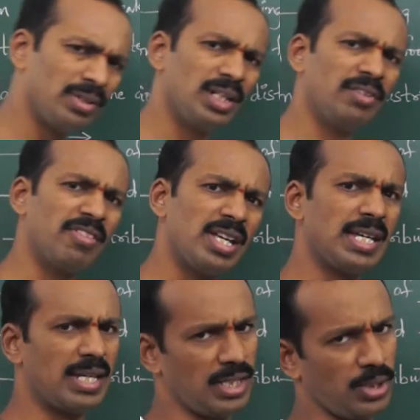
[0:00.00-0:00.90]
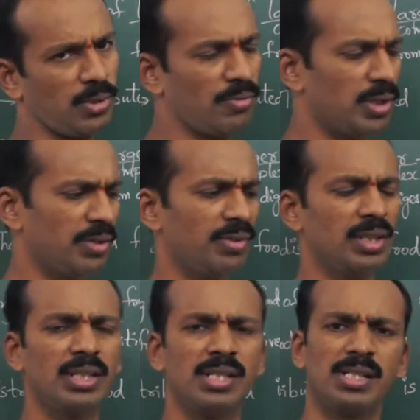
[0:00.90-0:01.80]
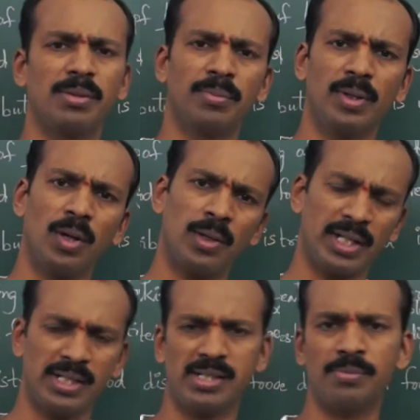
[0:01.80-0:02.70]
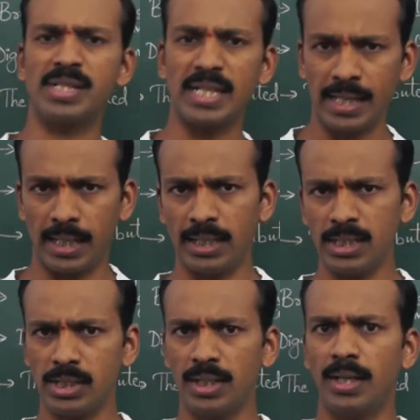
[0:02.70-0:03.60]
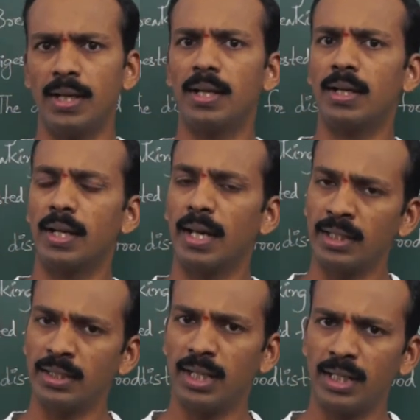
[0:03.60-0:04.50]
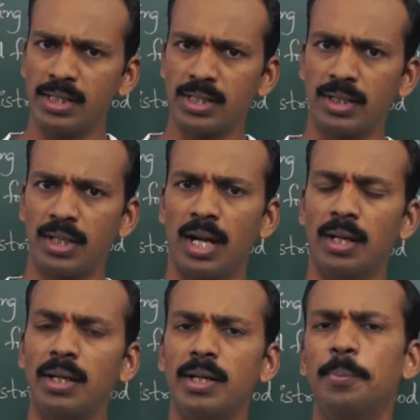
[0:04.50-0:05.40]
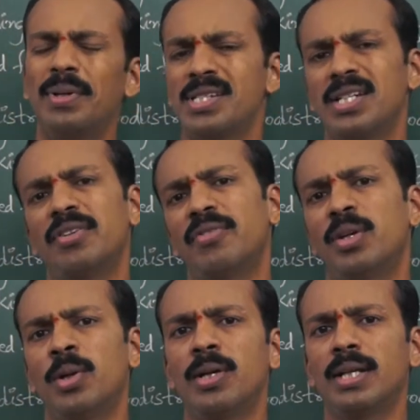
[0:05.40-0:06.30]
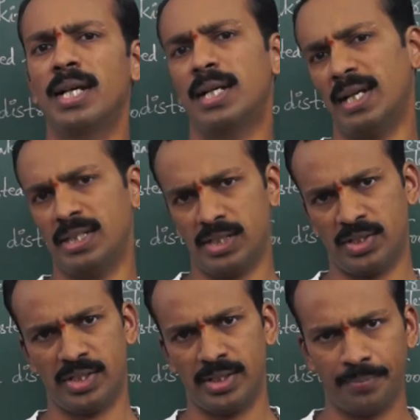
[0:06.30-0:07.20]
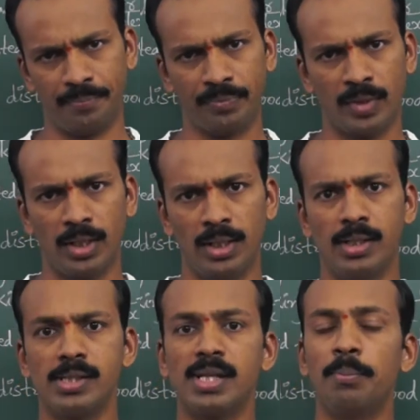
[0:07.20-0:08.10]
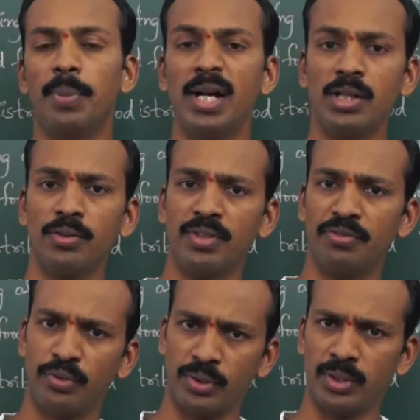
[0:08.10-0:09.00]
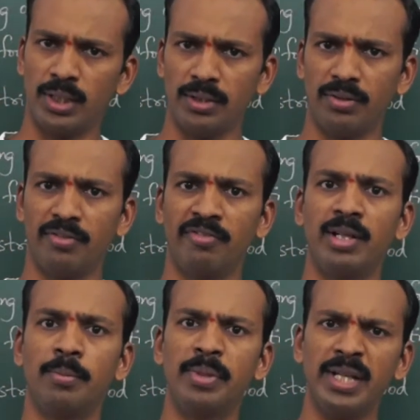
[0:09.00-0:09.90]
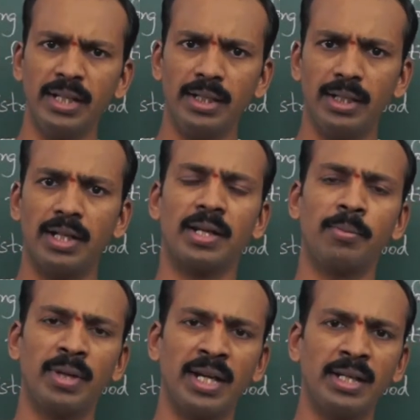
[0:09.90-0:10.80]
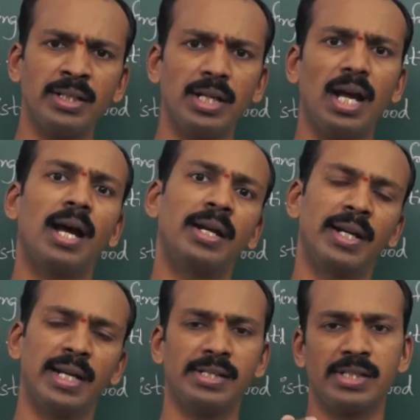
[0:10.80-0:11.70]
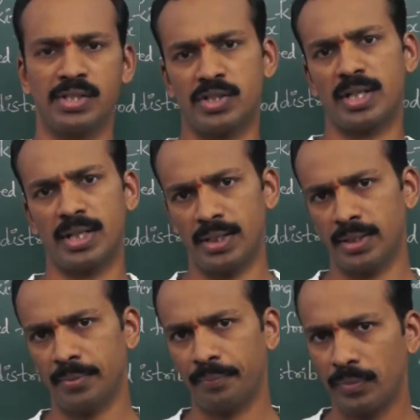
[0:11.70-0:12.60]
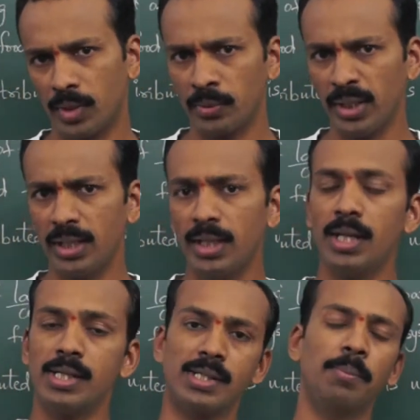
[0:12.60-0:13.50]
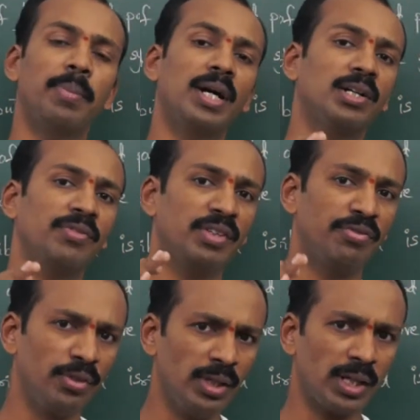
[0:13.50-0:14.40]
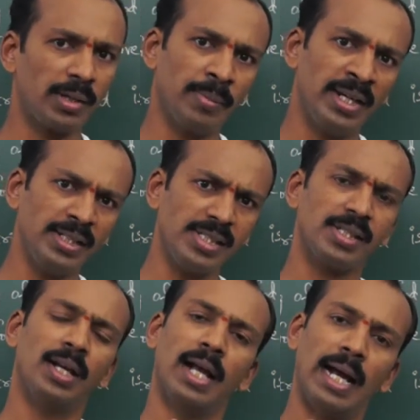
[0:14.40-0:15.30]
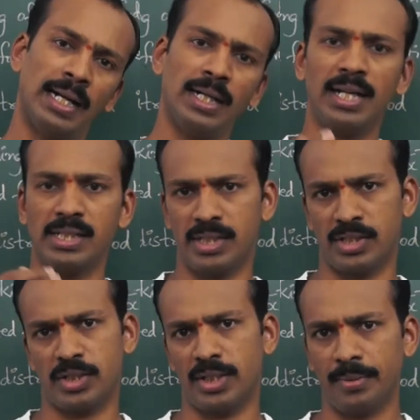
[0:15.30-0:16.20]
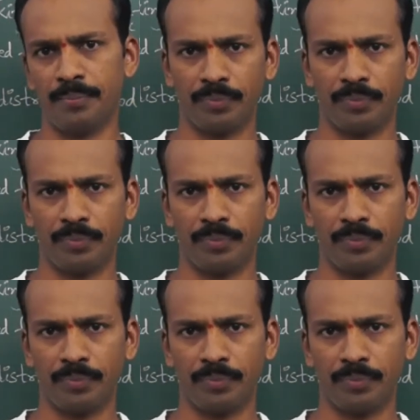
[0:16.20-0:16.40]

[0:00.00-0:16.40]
that we eat or whatever some organisms eat, in that 100% will not get digested. Some part of the food will be remained undigested. Okay, some part of the food remains undigested.